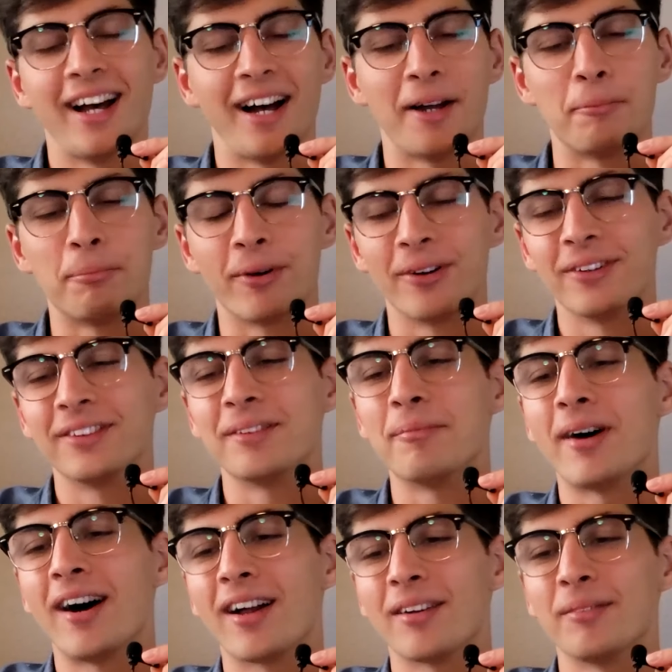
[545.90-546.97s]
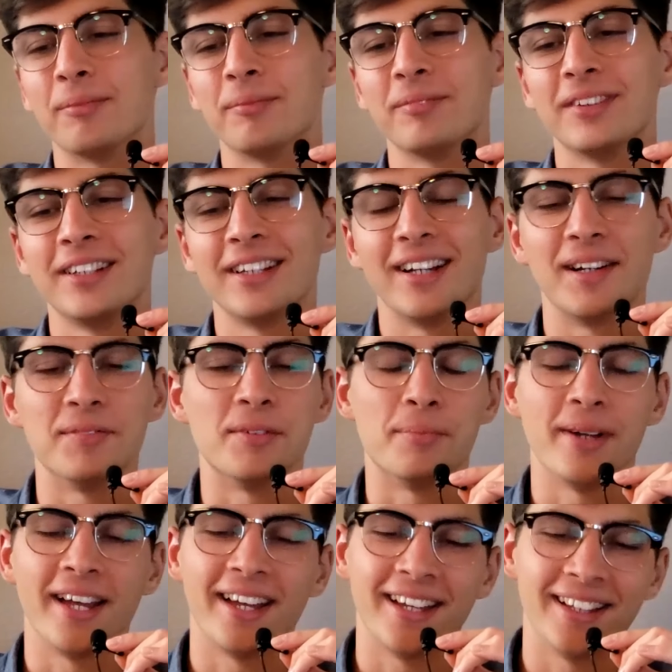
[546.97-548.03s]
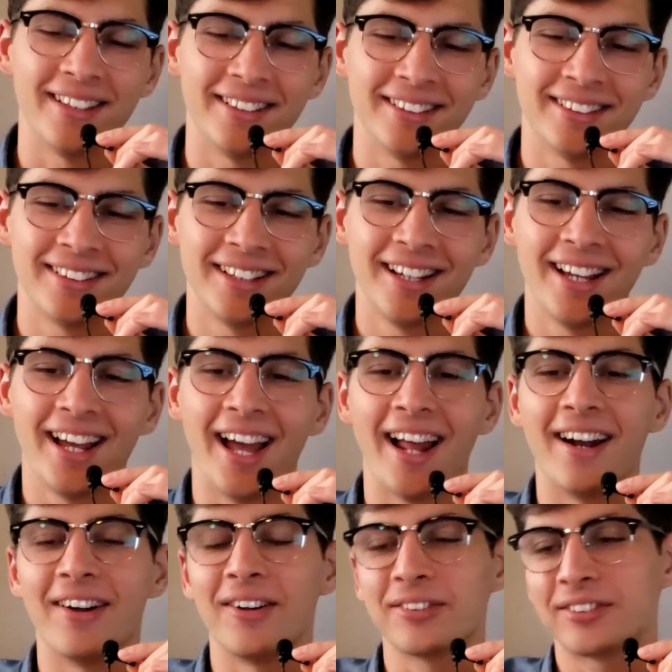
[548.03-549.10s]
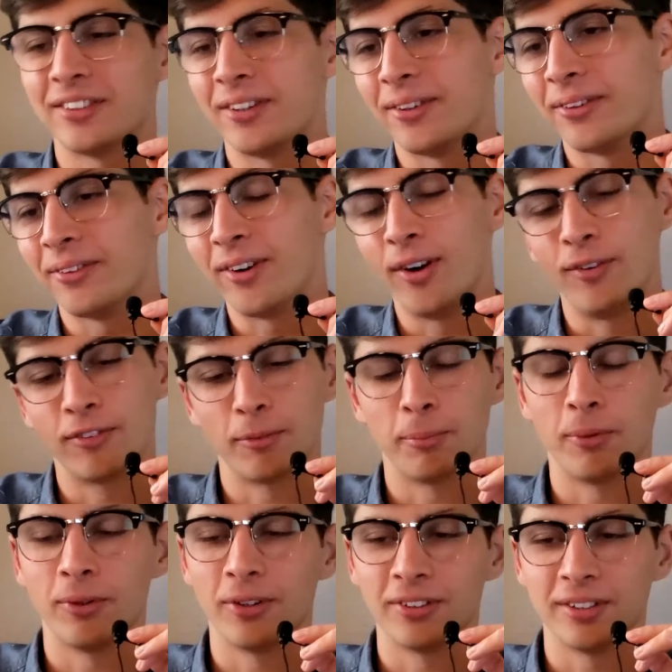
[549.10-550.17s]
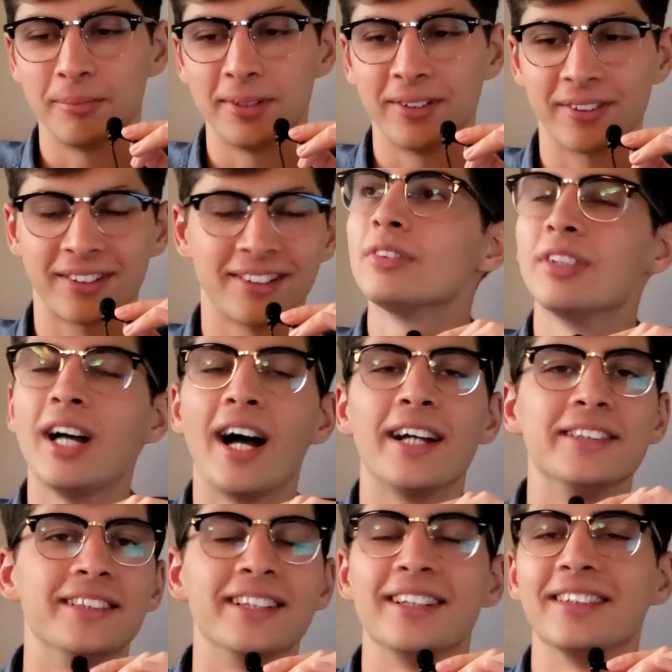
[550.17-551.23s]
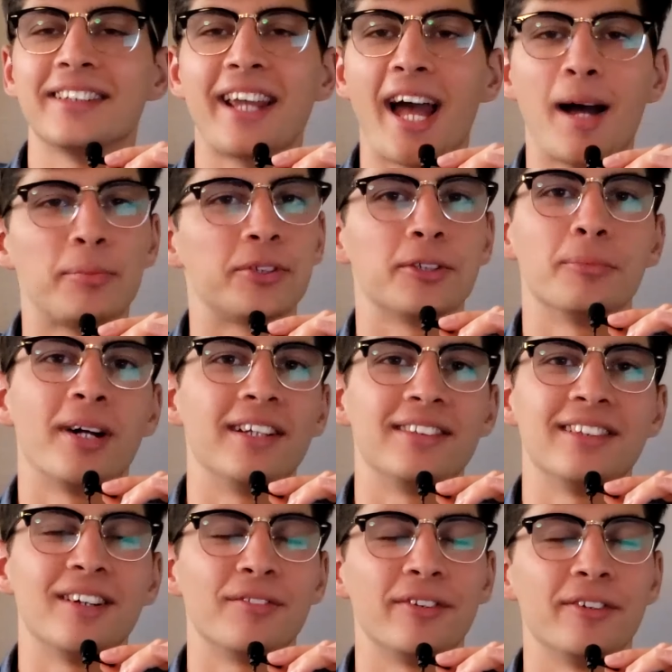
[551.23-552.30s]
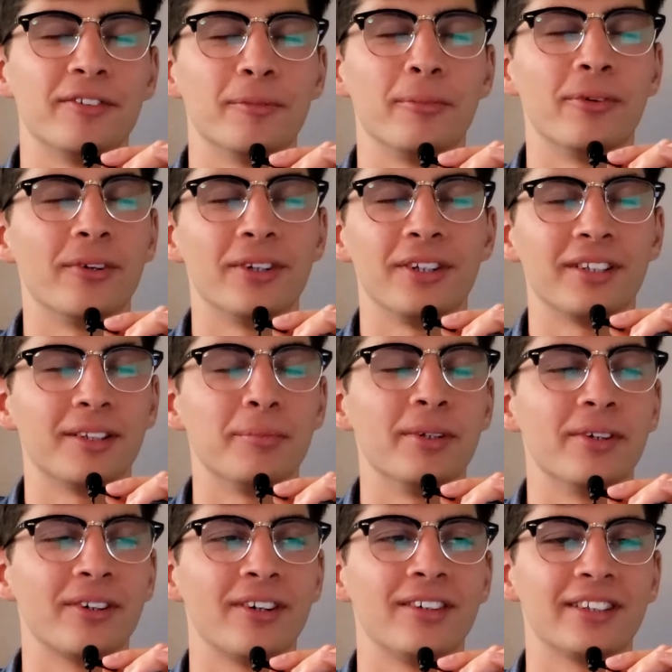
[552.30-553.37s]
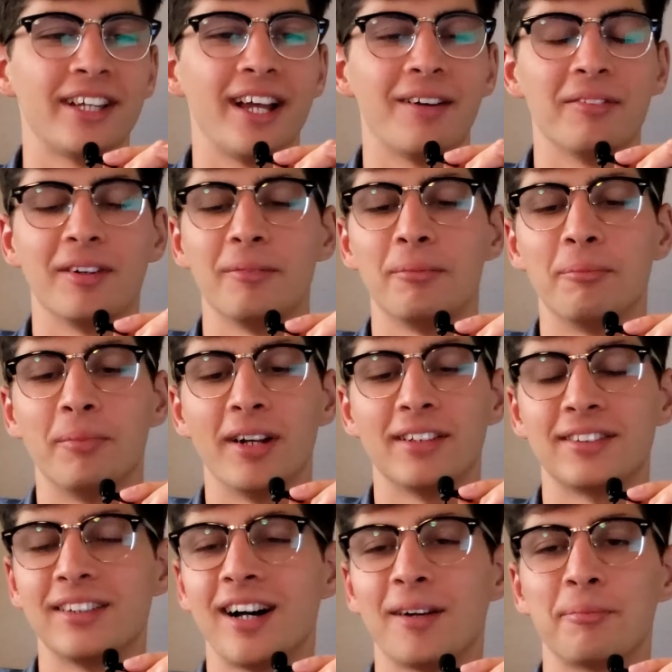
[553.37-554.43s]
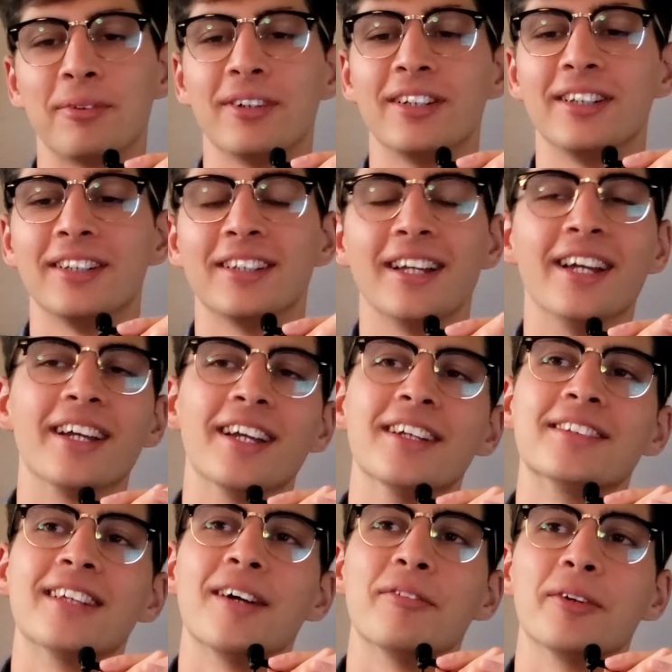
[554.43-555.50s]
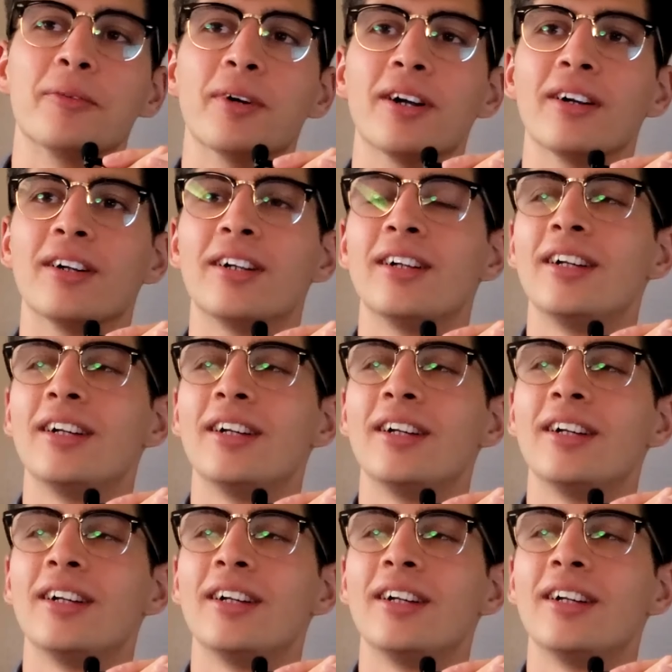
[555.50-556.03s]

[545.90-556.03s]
I burnt the bottom of the pan and I also overboiled the milk. I didn't capture myself overboiling the milk on camera, but it's not pretty. It gets everywhere.